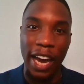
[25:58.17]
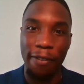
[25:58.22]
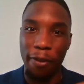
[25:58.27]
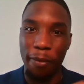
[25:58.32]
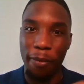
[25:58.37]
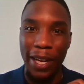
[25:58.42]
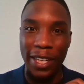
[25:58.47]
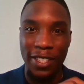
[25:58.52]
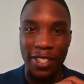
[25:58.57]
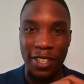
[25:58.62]

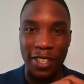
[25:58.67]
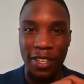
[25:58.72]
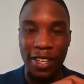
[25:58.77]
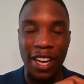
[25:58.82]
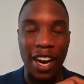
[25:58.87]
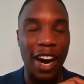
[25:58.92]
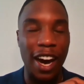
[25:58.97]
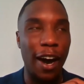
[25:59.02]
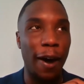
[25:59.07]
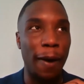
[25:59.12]
aforementioned
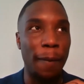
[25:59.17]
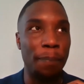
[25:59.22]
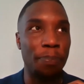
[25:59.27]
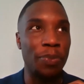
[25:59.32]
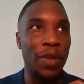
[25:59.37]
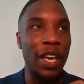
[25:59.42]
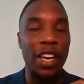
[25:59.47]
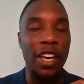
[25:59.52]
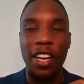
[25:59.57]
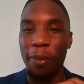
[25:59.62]

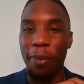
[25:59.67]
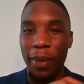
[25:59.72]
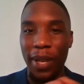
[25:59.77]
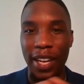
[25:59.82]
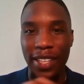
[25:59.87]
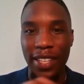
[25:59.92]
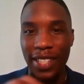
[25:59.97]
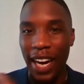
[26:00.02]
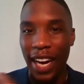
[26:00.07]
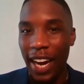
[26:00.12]

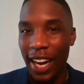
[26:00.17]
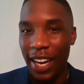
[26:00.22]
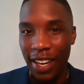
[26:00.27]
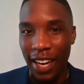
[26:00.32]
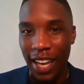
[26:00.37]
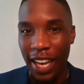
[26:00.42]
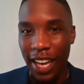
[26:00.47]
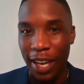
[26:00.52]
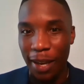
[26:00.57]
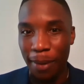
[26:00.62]
committees that I had
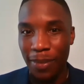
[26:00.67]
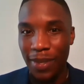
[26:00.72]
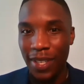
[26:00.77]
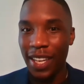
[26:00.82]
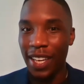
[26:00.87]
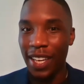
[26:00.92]
named,